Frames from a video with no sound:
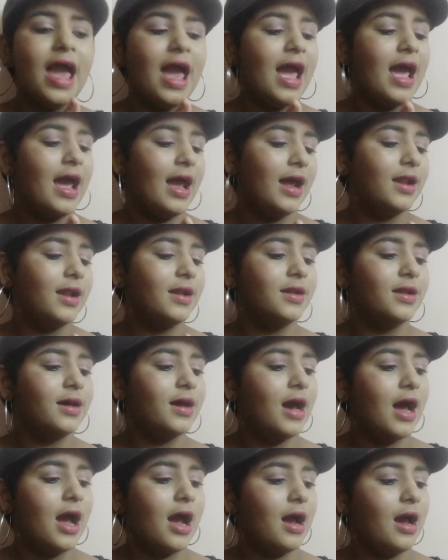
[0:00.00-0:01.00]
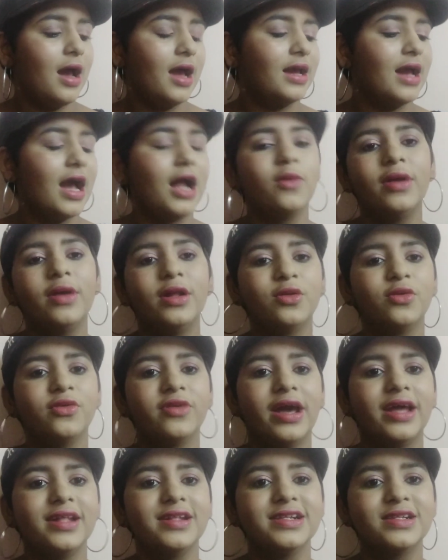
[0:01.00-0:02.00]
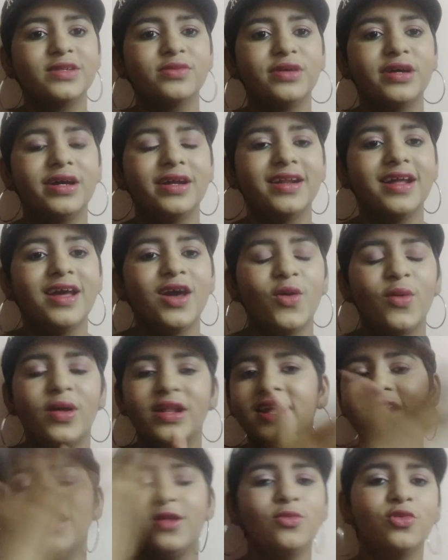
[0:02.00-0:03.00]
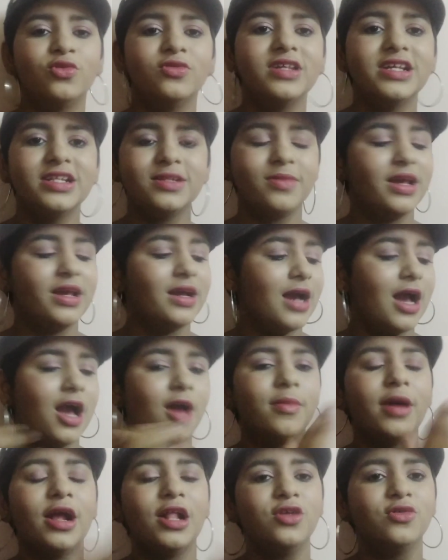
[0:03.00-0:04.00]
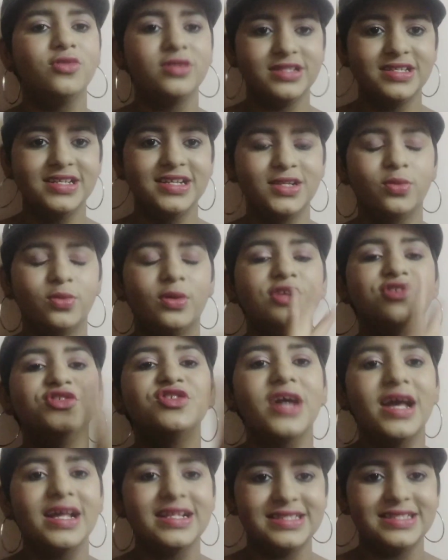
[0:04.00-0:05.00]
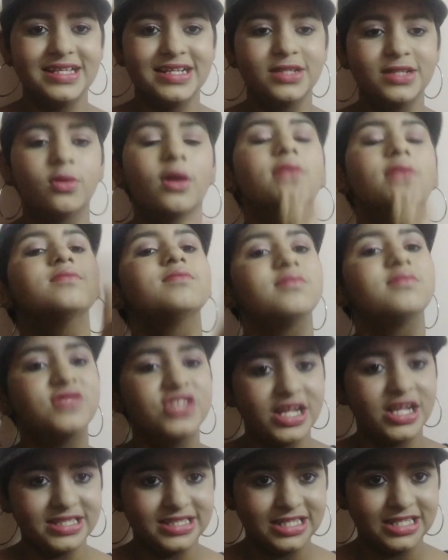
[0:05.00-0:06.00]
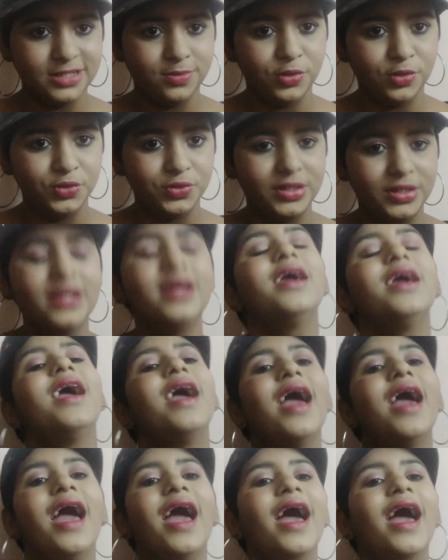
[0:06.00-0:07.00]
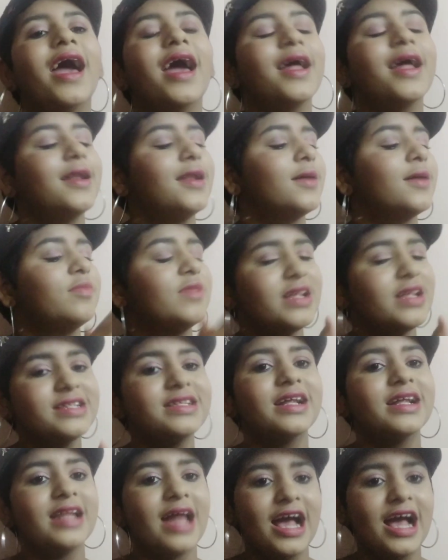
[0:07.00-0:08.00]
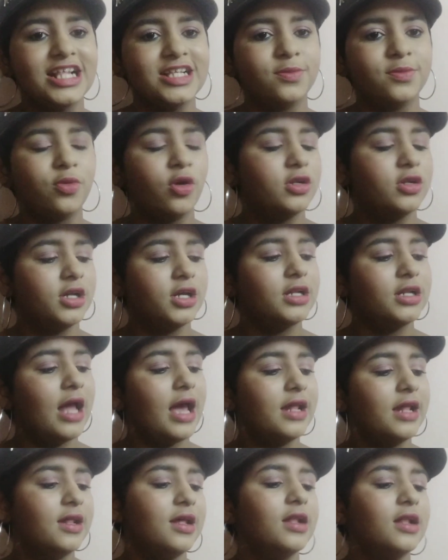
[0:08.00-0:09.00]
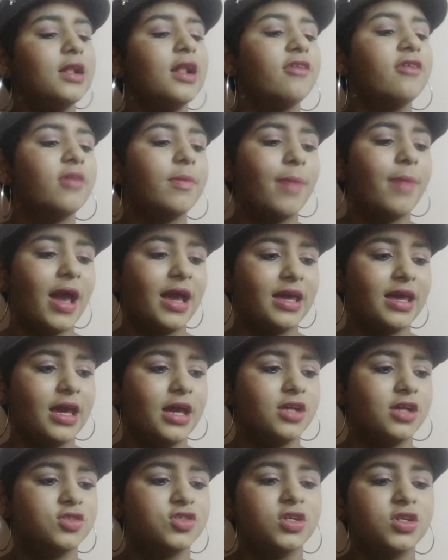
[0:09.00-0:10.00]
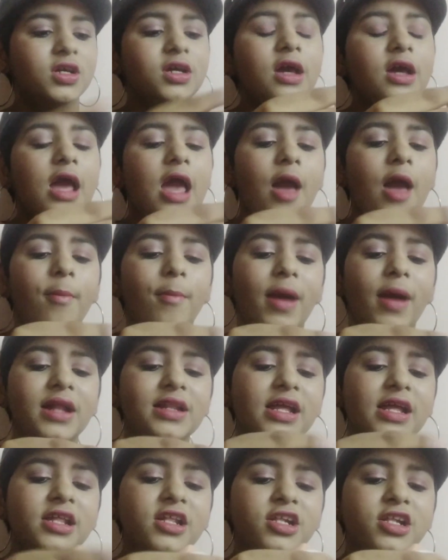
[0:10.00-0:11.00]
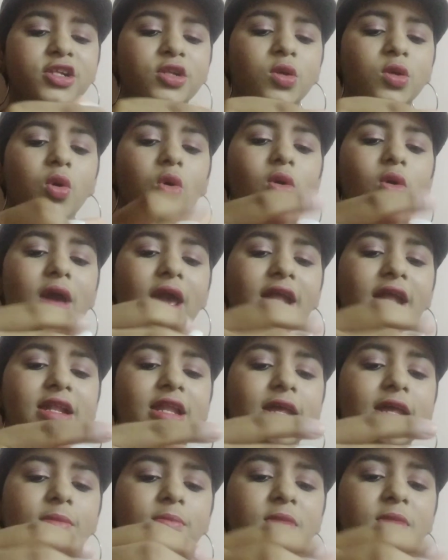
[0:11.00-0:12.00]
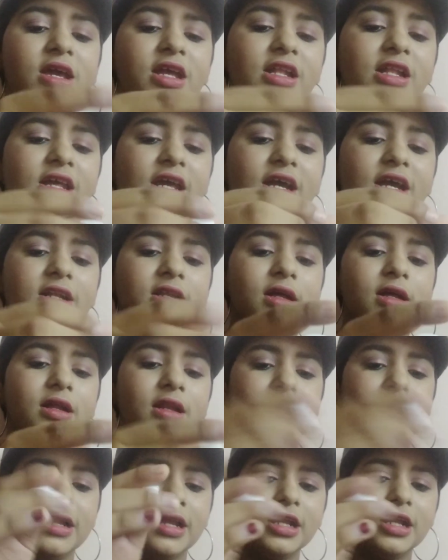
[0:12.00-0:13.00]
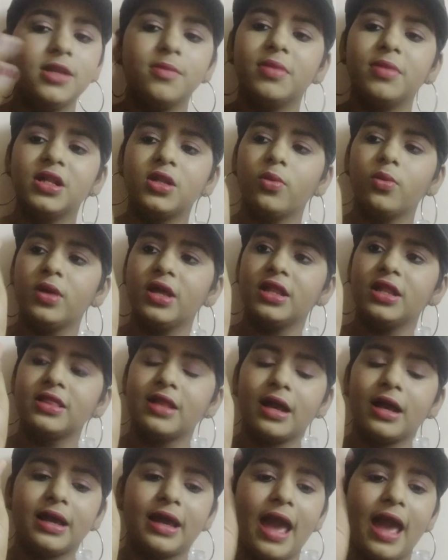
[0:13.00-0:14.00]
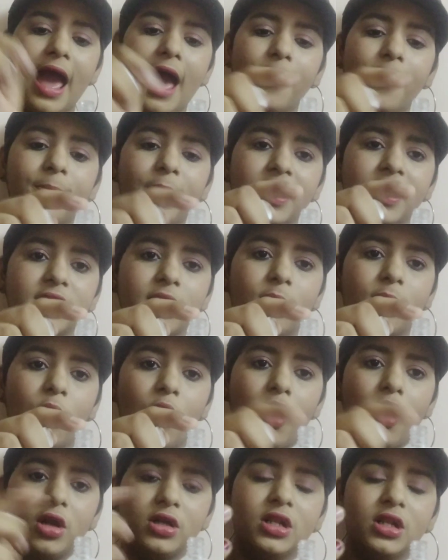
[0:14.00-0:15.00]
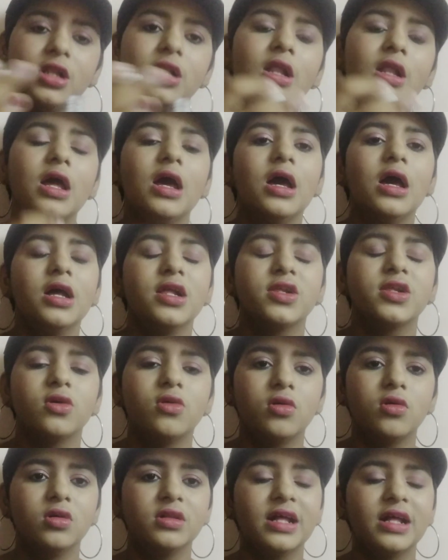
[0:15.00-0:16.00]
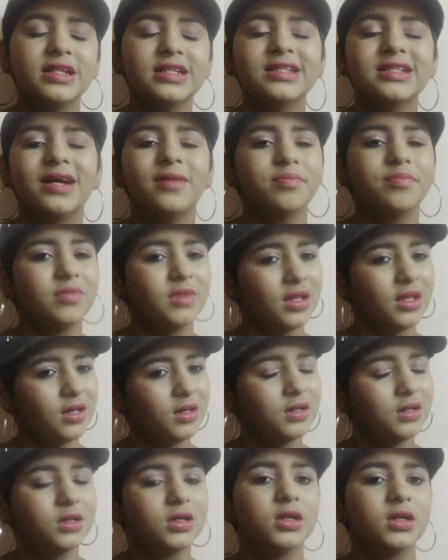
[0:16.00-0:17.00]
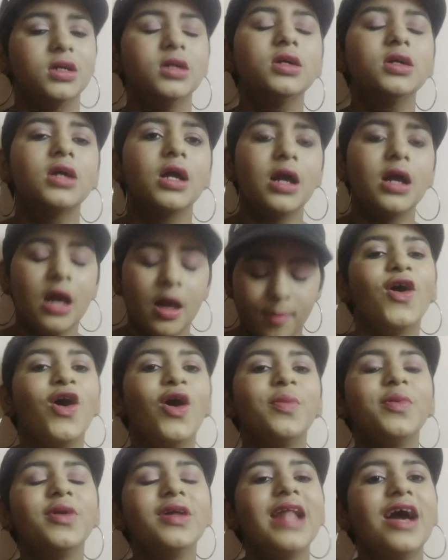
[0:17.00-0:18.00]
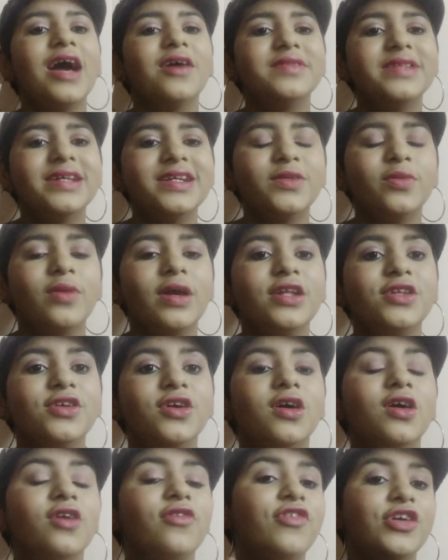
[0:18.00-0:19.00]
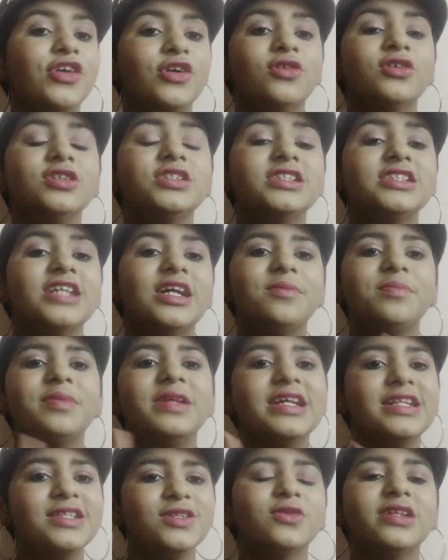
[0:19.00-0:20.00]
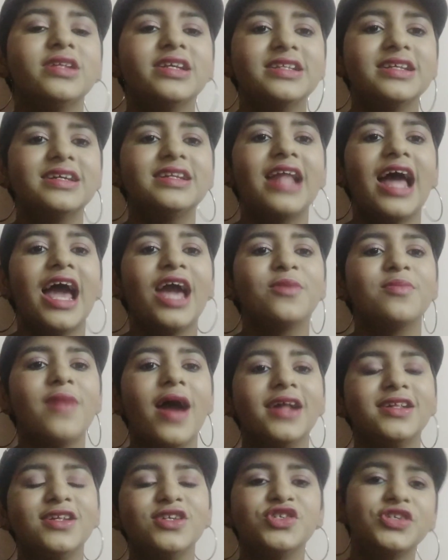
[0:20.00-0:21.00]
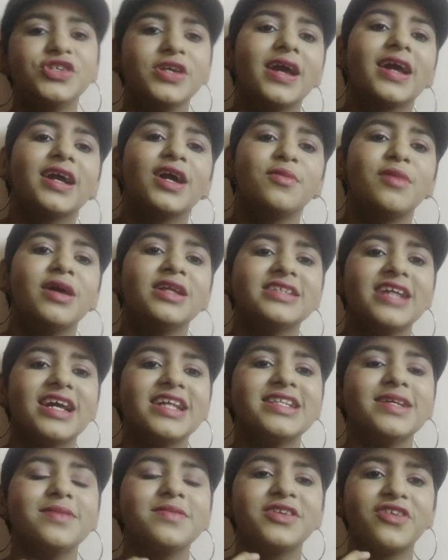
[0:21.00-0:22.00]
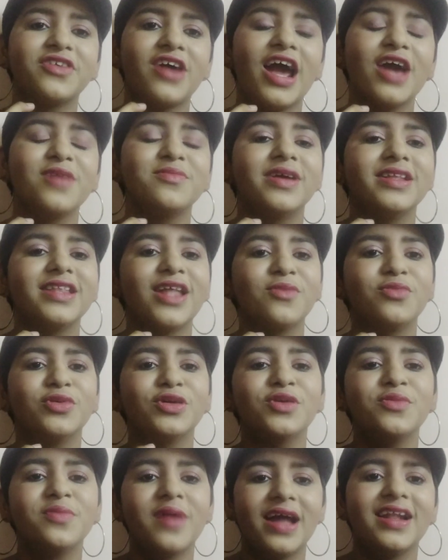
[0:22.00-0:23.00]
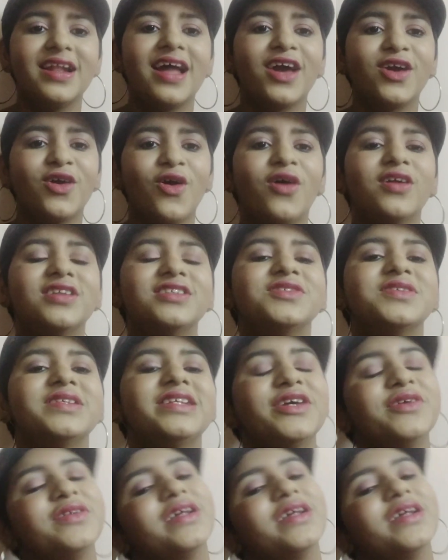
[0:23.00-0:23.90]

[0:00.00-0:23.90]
And I can't wait to try this one. When I remove this makeup, I'll use this one, just this beauty. And this is the last product. I really love the packaging, but there is no any mediator lid between the cap and the bottle, so that's something here. Hope you loved this video. If you did, then please do click the like button, share, comment and subscribe, and tap on the bell icon to see